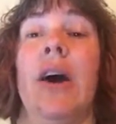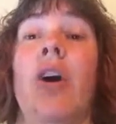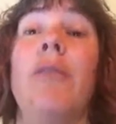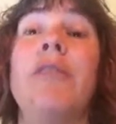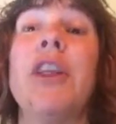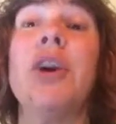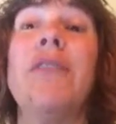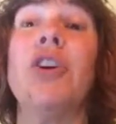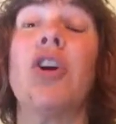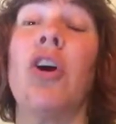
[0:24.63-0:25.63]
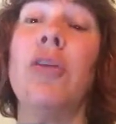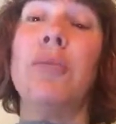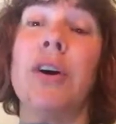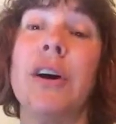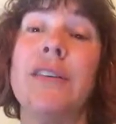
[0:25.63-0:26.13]
hopefully you have your
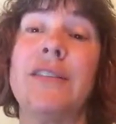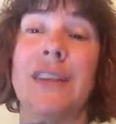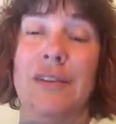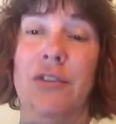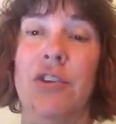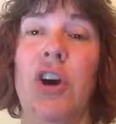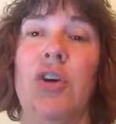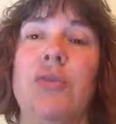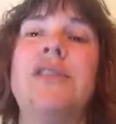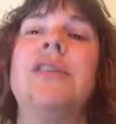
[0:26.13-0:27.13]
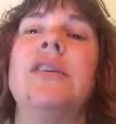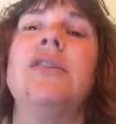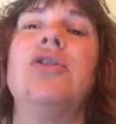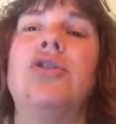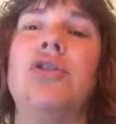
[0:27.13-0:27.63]
Chromebooks. If you don't,
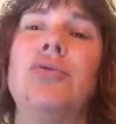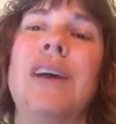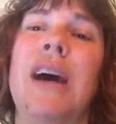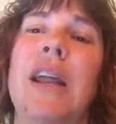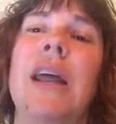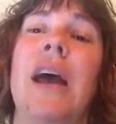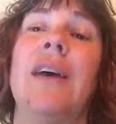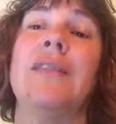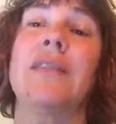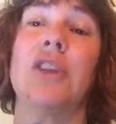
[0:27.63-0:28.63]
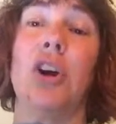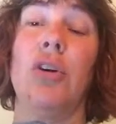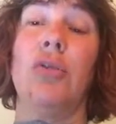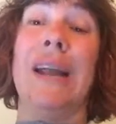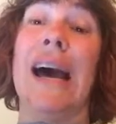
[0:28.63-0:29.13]
do not ask to
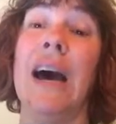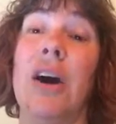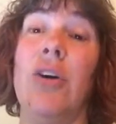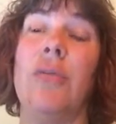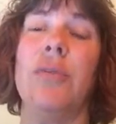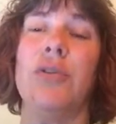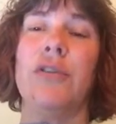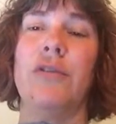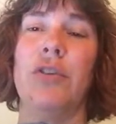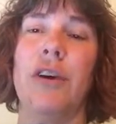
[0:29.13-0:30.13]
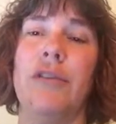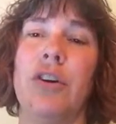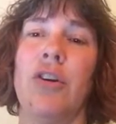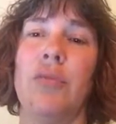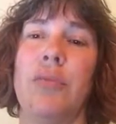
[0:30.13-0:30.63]
go now. Most of you have
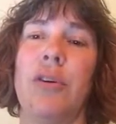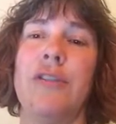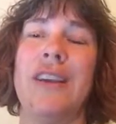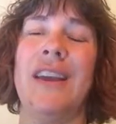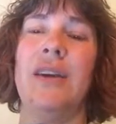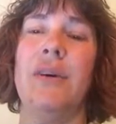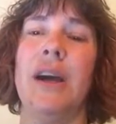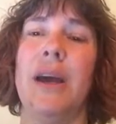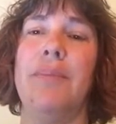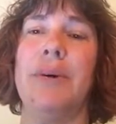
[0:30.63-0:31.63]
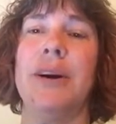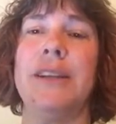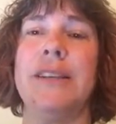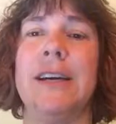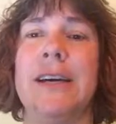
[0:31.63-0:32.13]
your Chromebooks anyway,
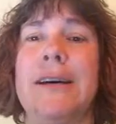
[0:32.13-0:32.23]
but